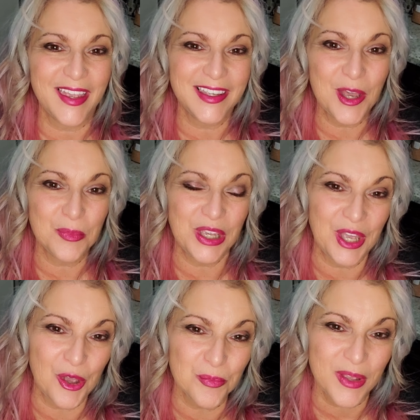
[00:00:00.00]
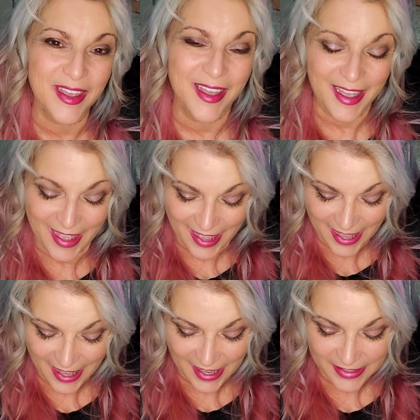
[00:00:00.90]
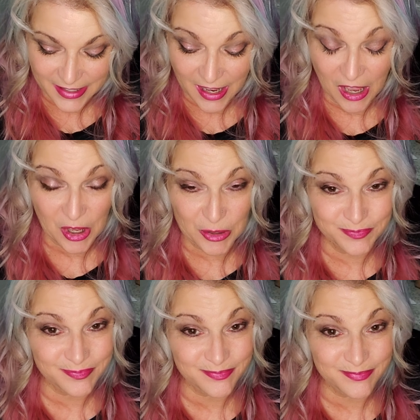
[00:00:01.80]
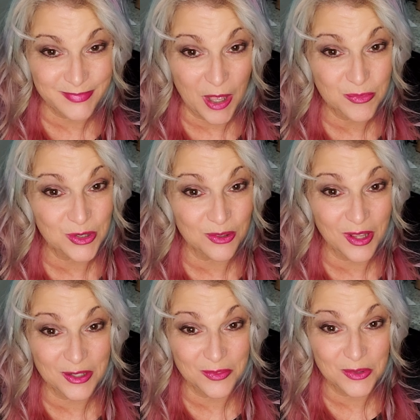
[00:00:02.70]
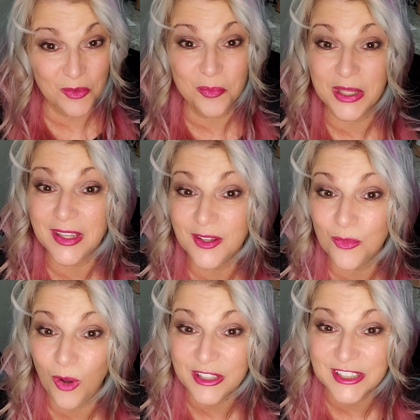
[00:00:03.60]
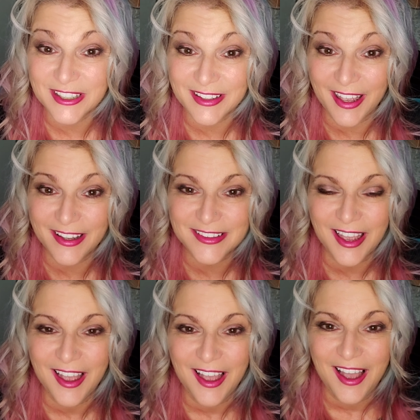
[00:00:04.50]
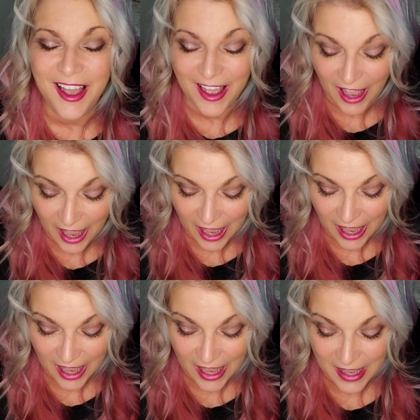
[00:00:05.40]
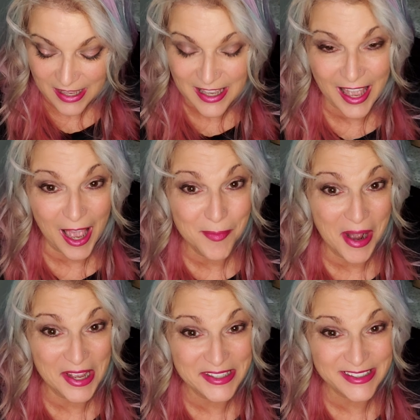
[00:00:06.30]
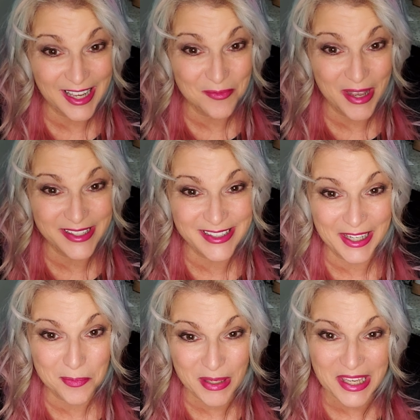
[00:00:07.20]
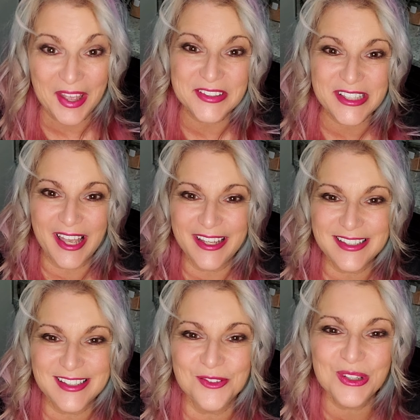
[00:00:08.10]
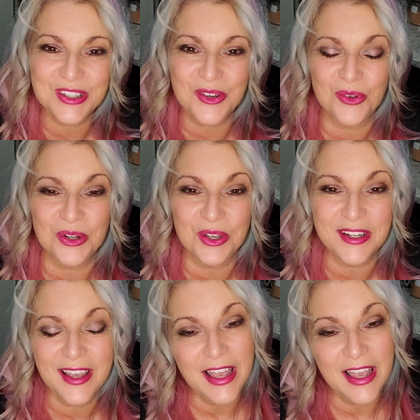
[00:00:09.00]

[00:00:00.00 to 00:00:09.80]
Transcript: coming up. And um, I'm sure a lot of you will be watching that. Uh, I might, I might take a peek outside and see what's going on.